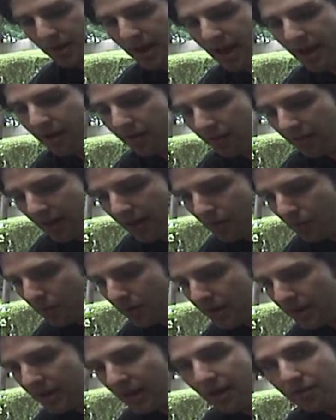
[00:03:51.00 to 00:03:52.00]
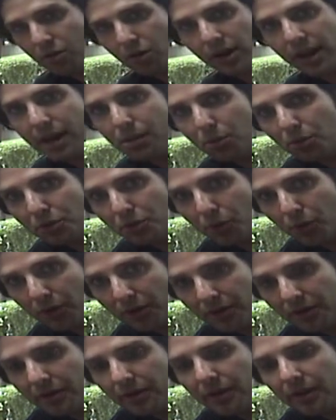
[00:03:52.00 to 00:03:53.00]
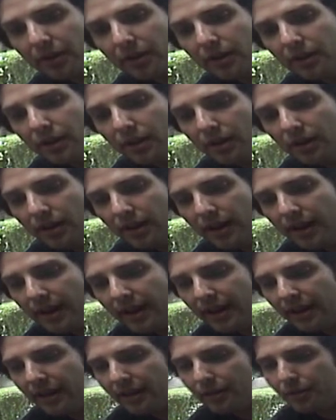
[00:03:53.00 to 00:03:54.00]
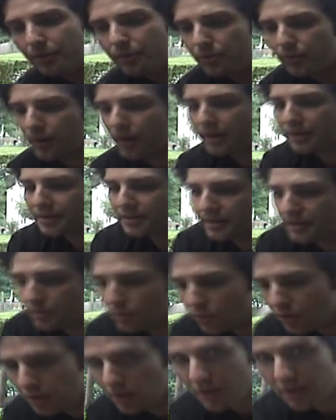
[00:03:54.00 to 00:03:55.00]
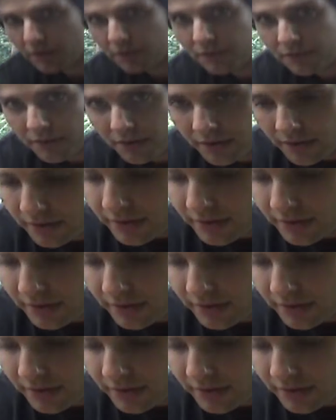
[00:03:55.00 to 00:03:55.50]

now that we have our cable shortened, and what I did was